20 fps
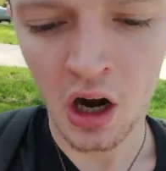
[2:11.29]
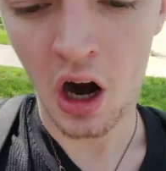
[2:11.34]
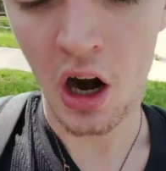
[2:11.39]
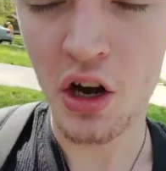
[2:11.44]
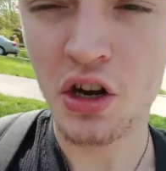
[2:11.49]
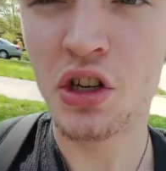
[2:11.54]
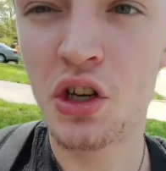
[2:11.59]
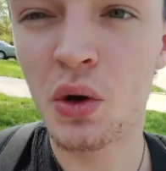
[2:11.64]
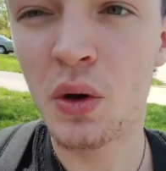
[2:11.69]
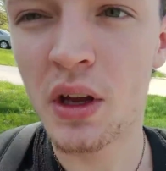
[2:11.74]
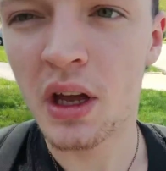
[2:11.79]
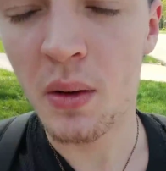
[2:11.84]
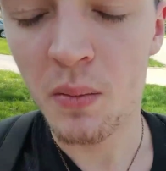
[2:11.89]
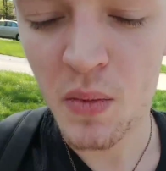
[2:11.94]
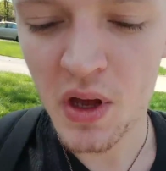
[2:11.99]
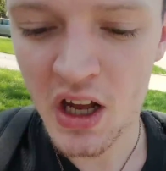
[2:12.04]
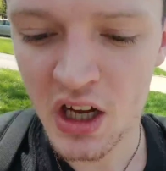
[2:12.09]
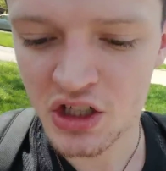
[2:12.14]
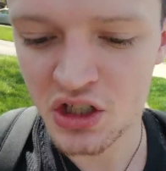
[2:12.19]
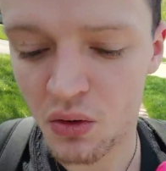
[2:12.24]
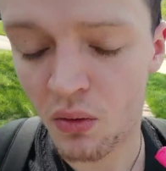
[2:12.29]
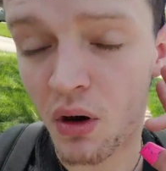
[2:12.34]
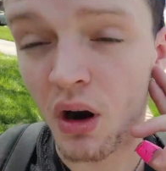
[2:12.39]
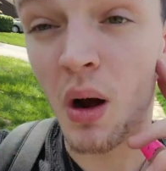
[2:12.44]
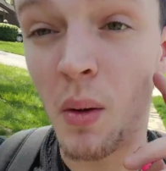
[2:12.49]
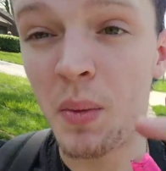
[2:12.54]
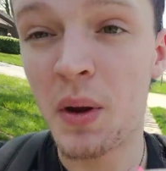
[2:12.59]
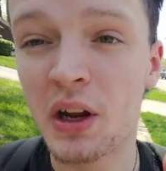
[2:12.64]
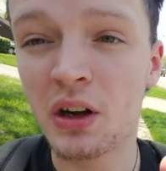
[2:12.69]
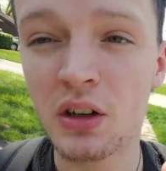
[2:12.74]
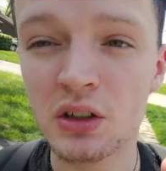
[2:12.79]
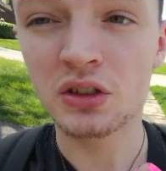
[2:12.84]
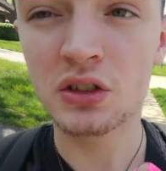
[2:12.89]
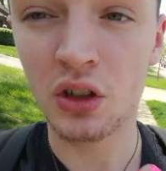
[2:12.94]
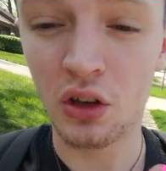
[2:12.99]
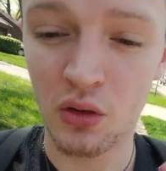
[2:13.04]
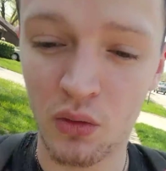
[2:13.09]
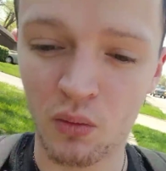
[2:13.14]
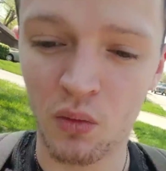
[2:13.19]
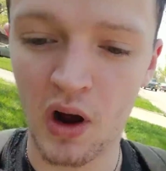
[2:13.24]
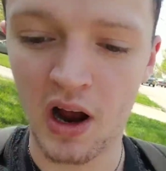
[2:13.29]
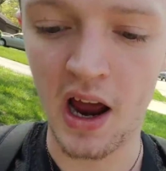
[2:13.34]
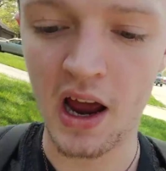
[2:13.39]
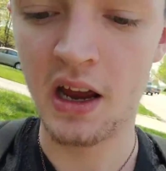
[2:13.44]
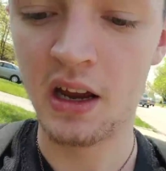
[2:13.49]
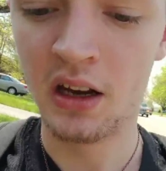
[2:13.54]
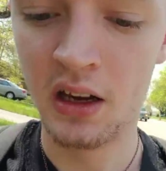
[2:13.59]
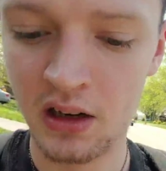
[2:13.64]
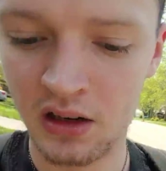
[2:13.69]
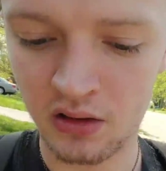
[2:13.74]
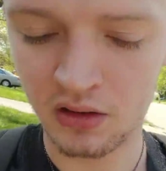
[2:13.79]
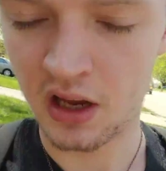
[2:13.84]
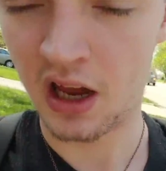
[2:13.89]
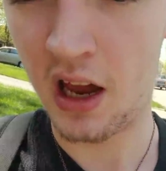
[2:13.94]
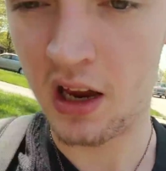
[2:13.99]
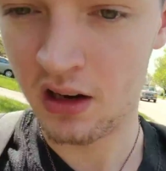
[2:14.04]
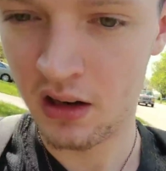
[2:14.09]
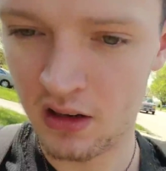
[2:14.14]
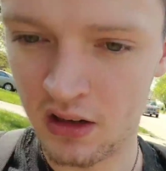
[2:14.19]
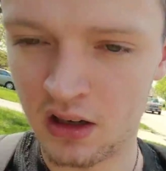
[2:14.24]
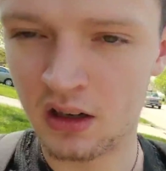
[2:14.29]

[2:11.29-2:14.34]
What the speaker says: Are you doing it because you want to appear a certain way, okay,